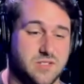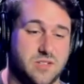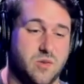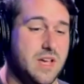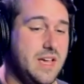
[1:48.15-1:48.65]

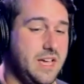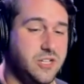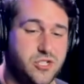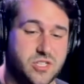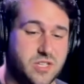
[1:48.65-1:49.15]
So
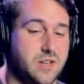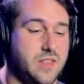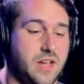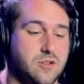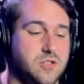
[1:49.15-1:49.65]
it's just
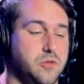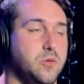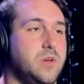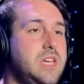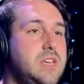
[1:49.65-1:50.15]
there
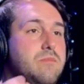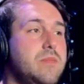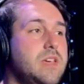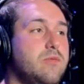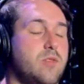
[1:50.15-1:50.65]
to keep
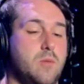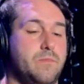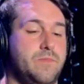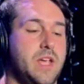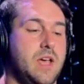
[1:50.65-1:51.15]
me
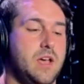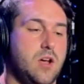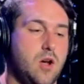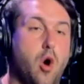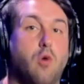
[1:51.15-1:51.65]
from
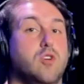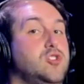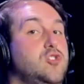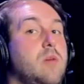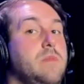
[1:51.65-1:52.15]
over
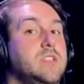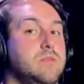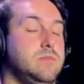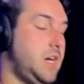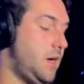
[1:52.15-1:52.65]
strumming
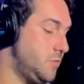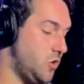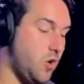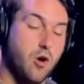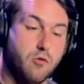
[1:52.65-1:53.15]
sometimes
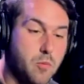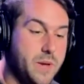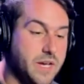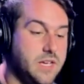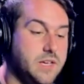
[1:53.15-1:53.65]
or over
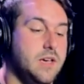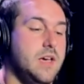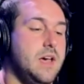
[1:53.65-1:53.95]
picking.